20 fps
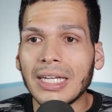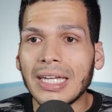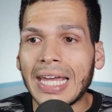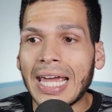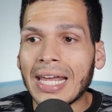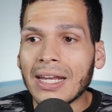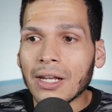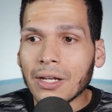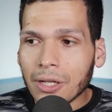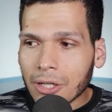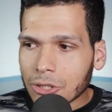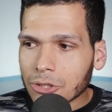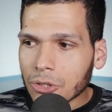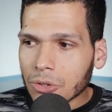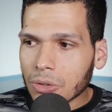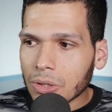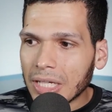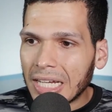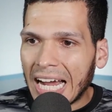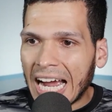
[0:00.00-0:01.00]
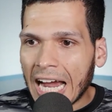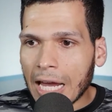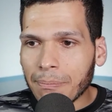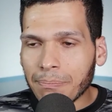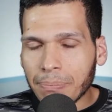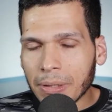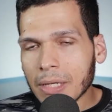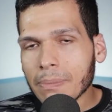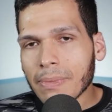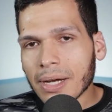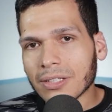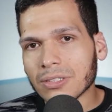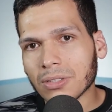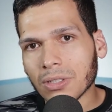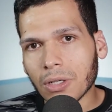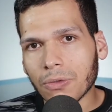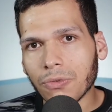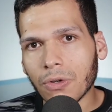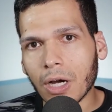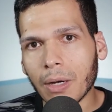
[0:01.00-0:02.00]
And initially, I beat
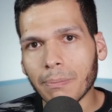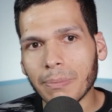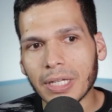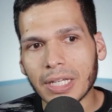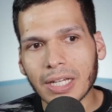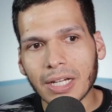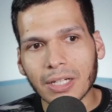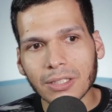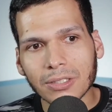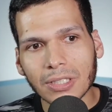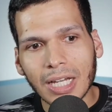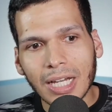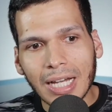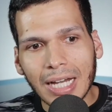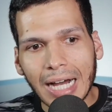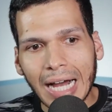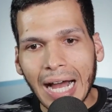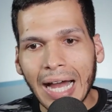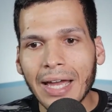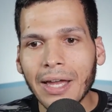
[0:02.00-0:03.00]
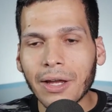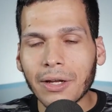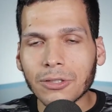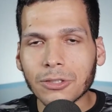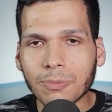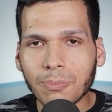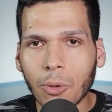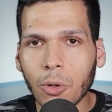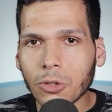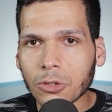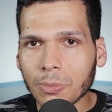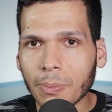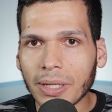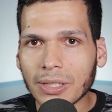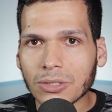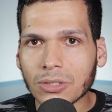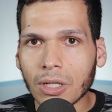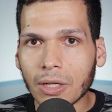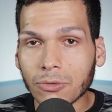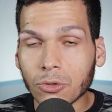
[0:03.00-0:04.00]
myself up because I exposed
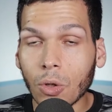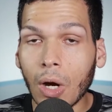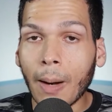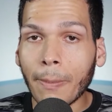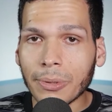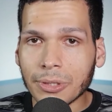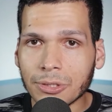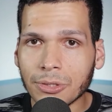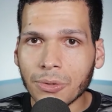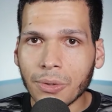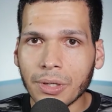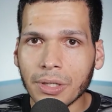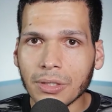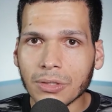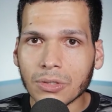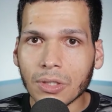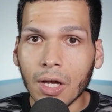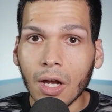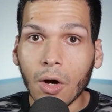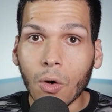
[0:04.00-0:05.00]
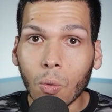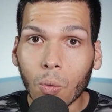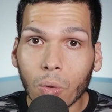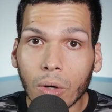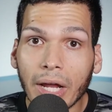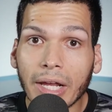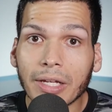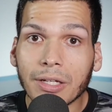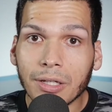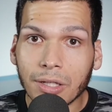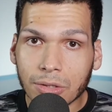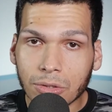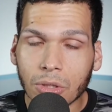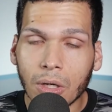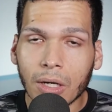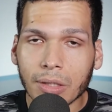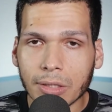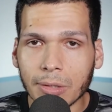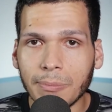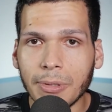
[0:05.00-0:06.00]
myself to opportunities where I could
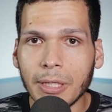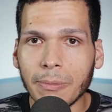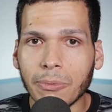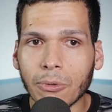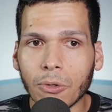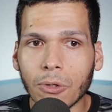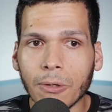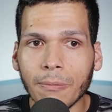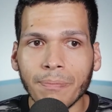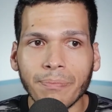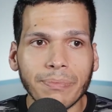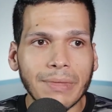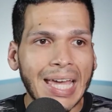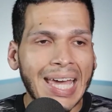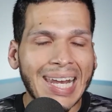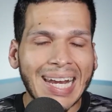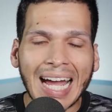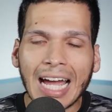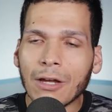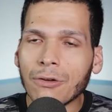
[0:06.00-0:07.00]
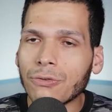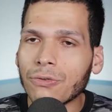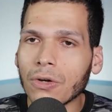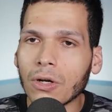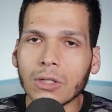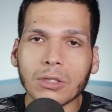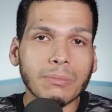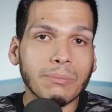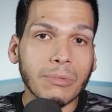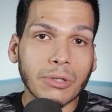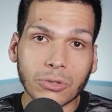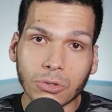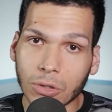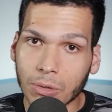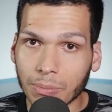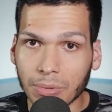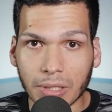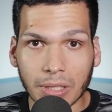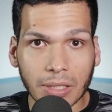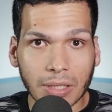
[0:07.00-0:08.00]
talk to people and I failed
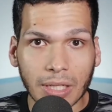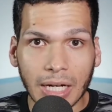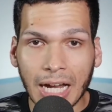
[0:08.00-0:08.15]
miserably.